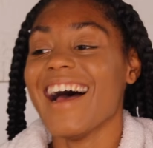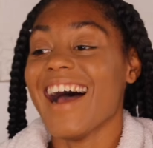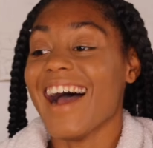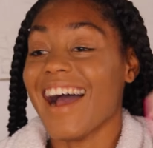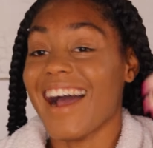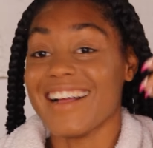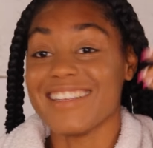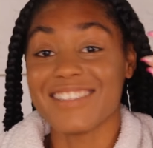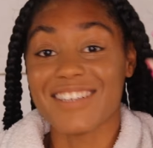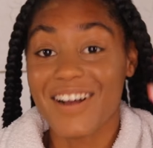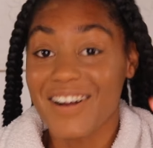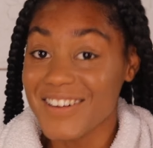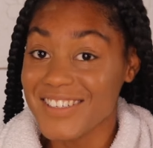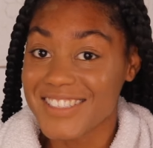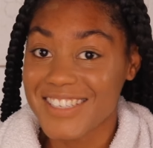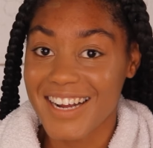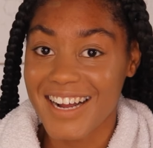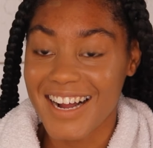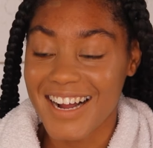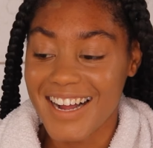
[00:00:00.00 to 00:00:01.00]
I told
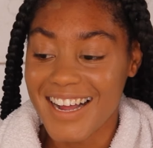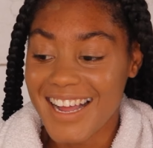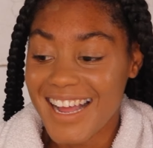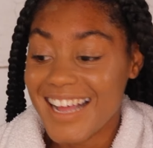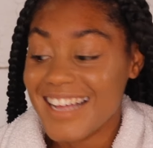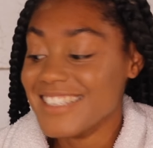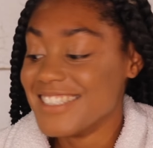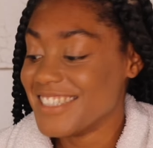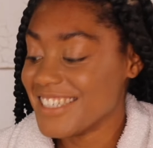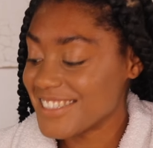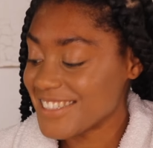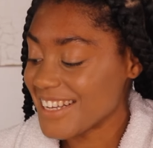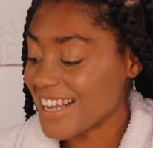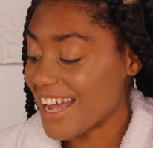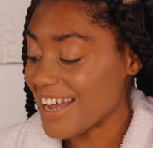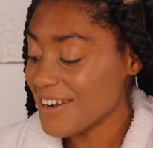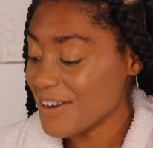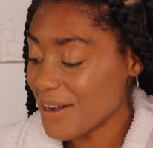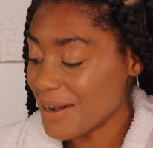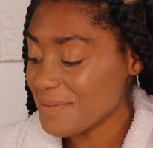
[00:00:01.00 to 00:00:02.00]
y'all, just so
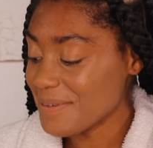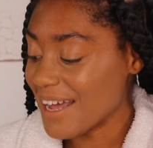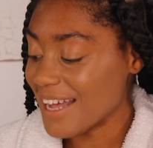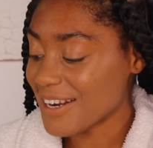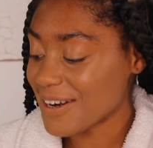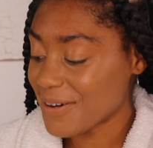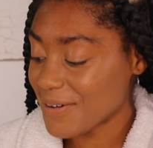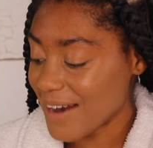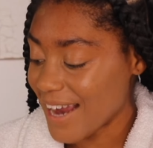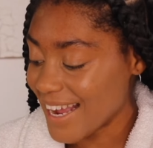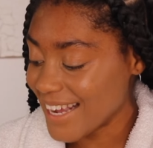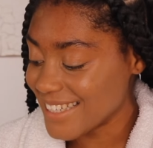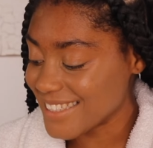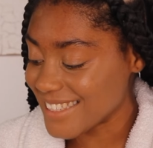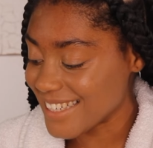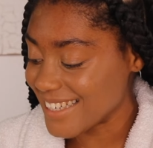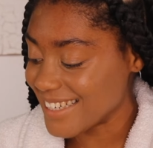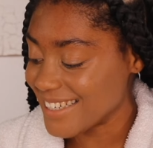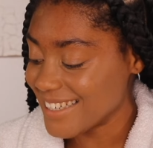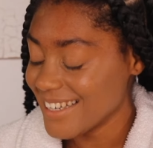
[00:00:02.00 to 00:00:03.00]
y'all know I'm not
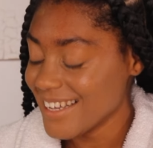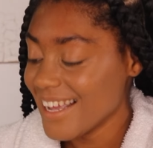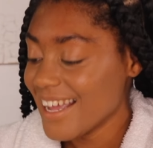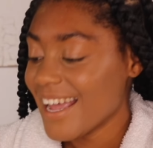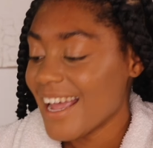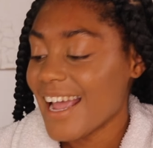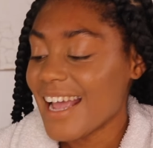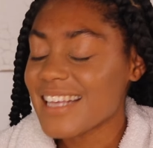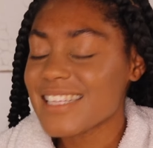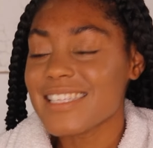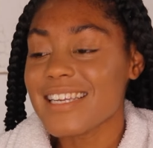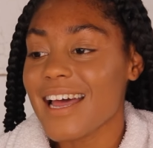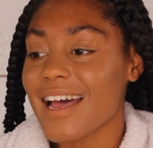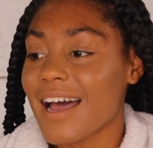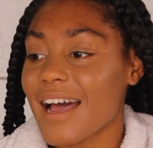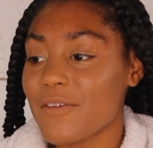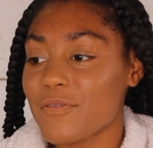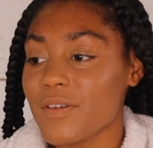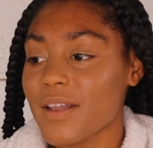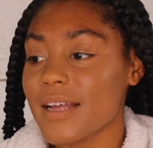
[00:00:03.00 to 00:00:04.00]
crazy. It's
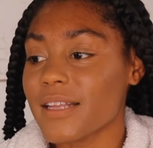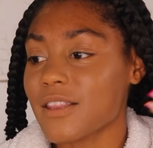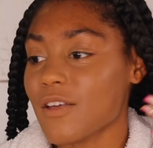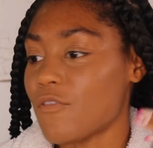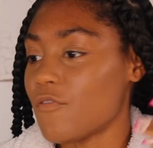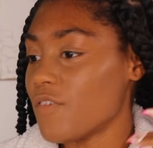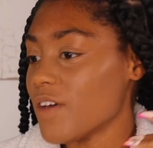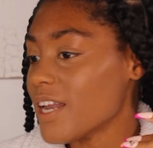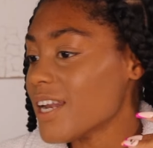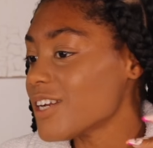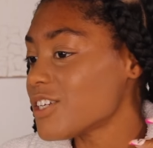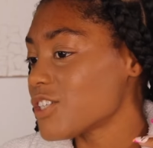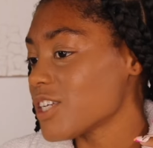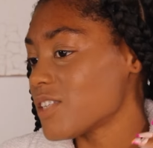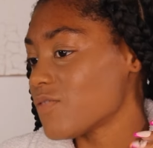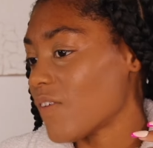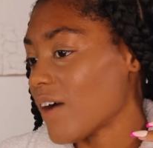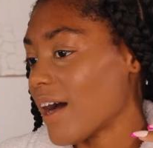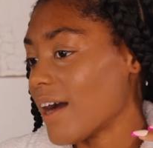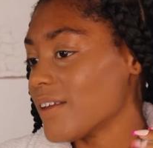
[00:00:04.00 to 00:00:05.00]
not, I feel like the finish
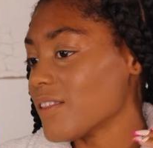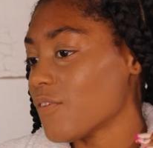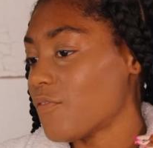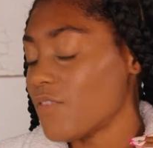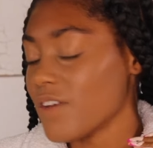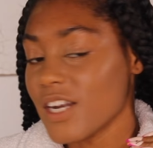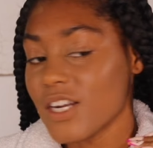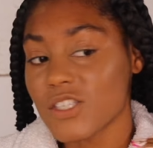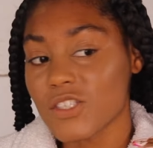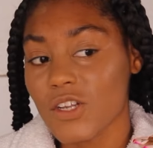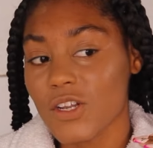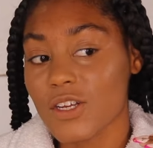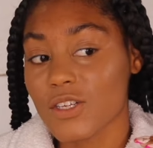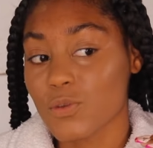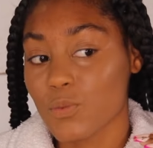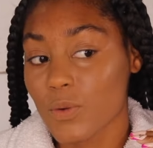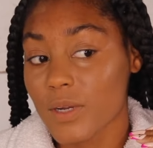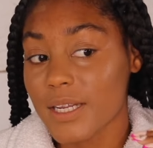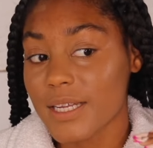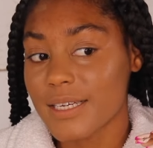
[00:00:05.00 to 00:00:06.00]
is fine. The finish looks
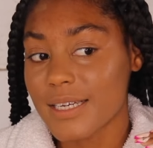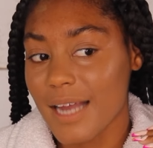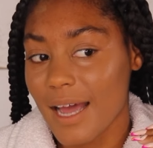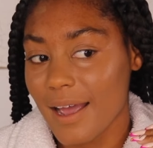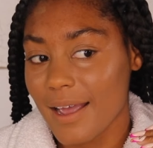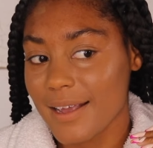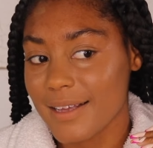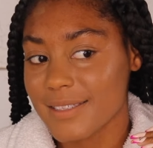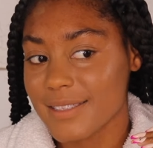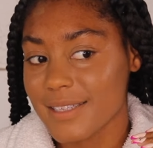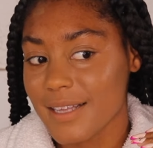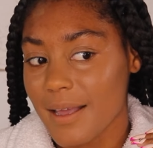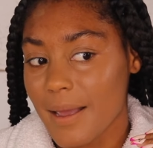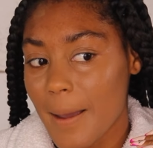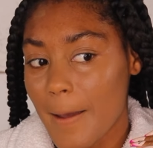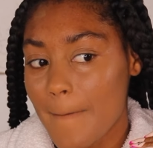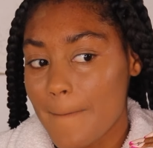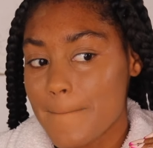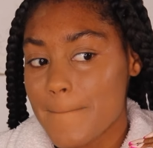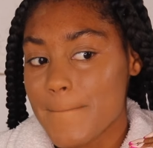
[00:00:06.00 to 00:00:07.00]
really nice,
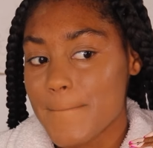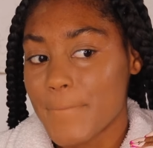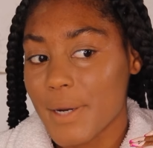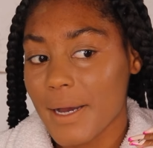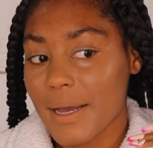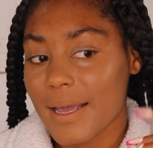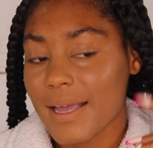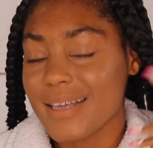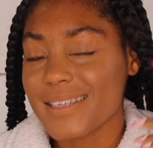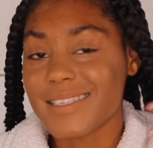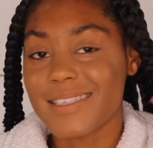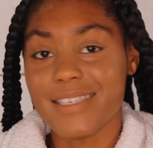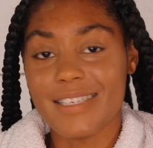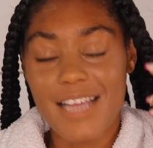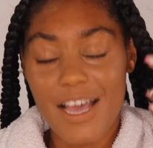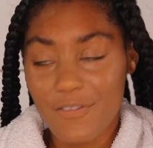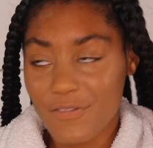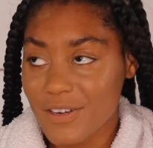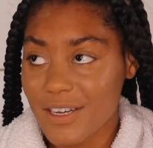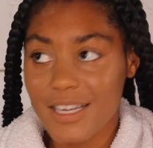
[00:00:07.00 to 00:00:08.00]
but it's
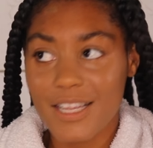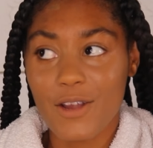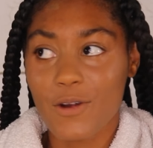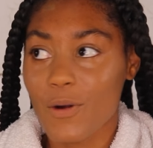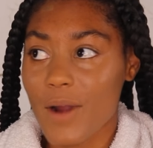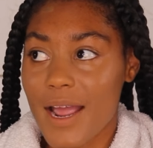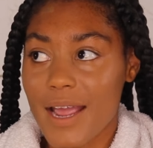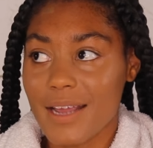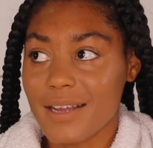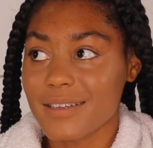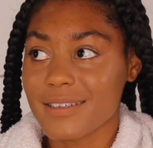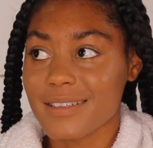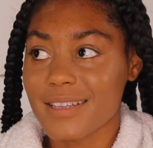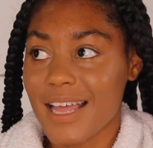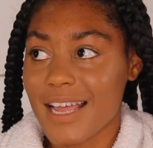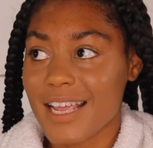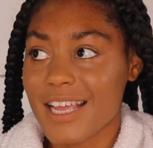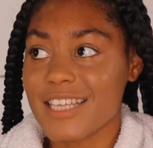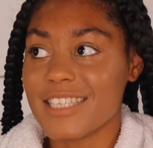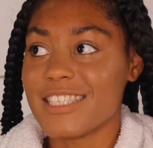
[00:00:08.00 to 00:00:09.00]
definitely gray.
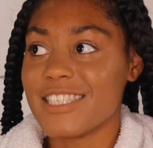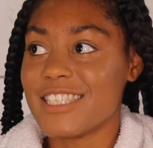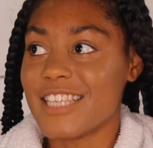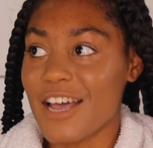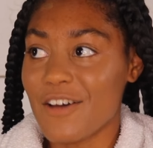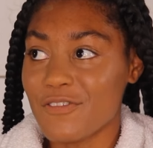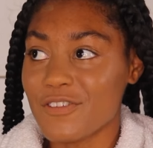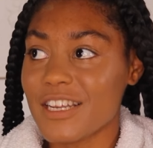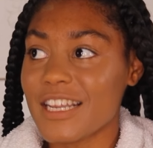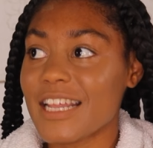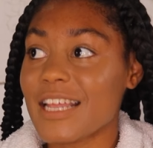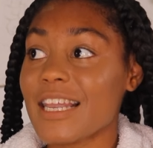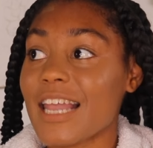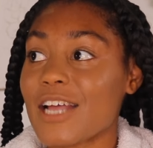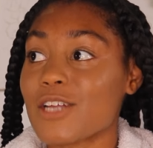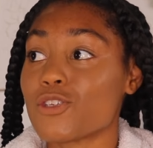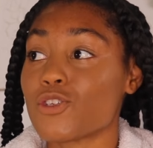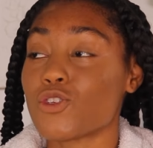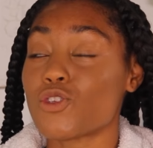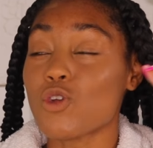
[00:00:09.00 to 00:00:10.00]
Like, yeah, it's definitely
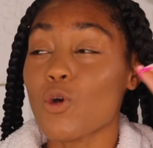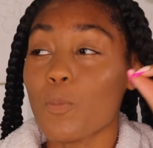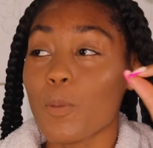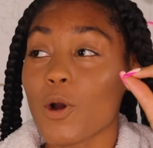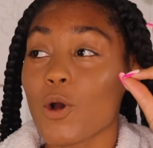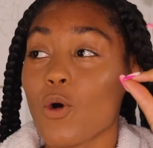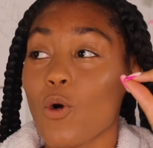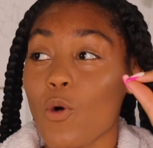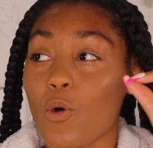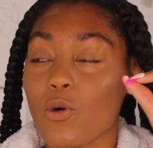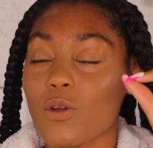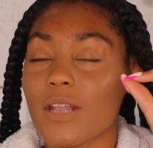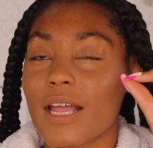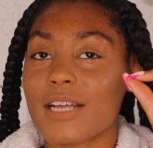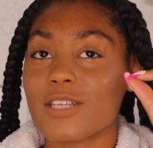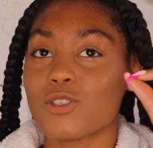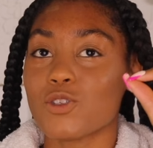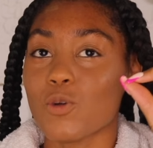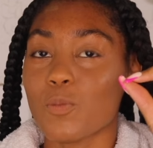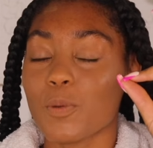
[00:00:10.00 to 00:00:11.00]
like super cool,
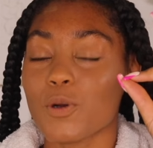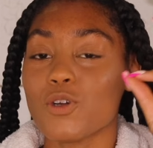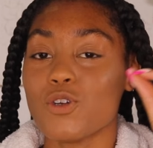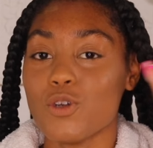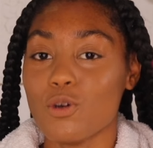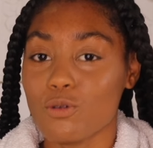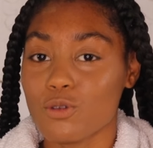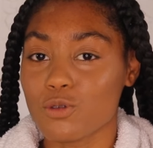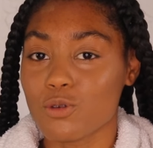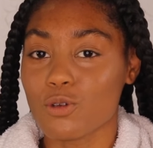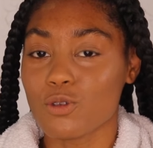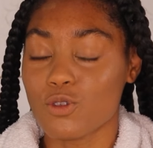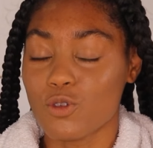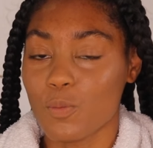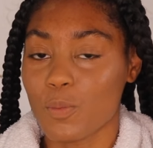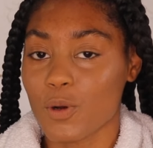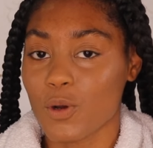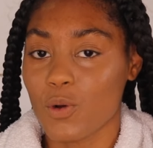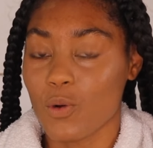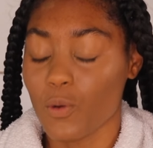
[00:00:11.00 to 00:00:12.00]
like super neutral,
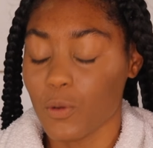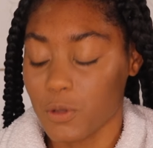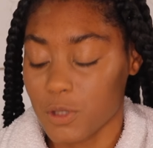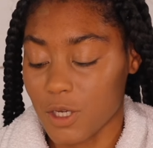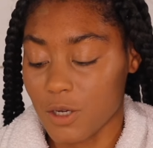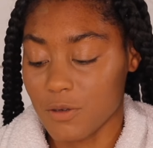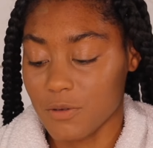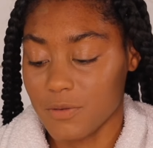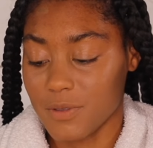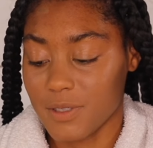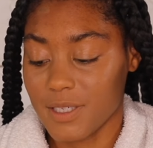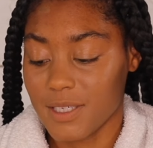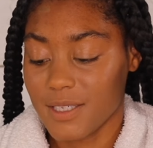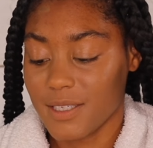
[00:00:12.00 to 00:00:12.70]
super cool toned.